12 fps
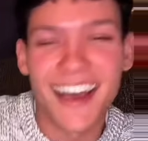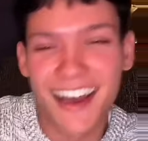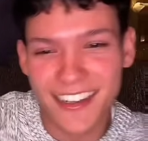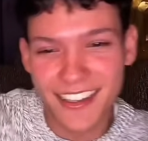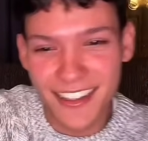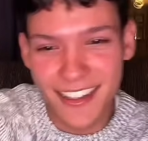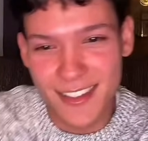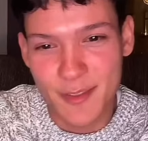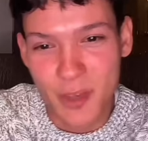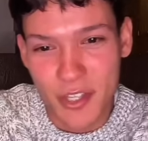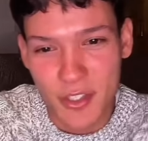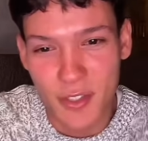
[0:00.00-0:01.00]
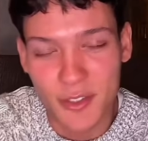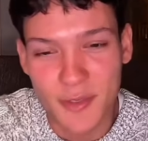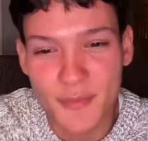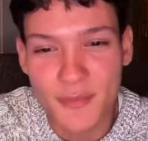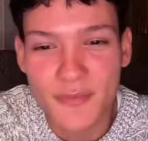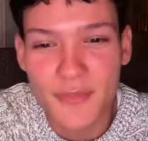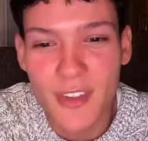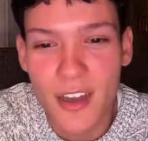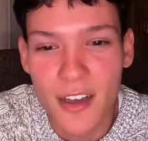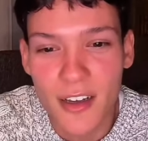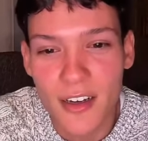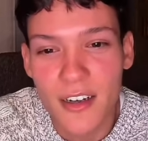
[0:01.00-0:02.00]
Yeah, nothing special.
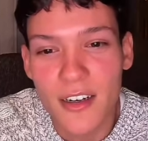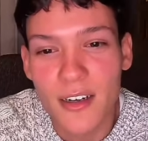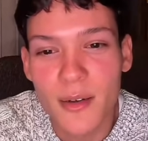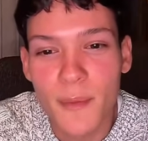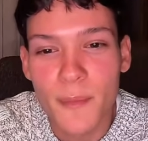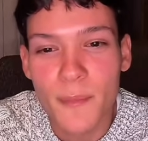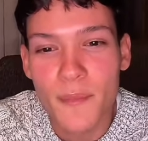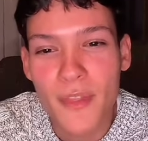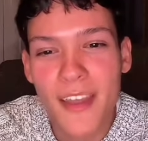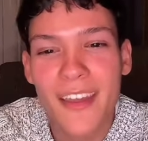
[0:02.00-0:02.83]
Oh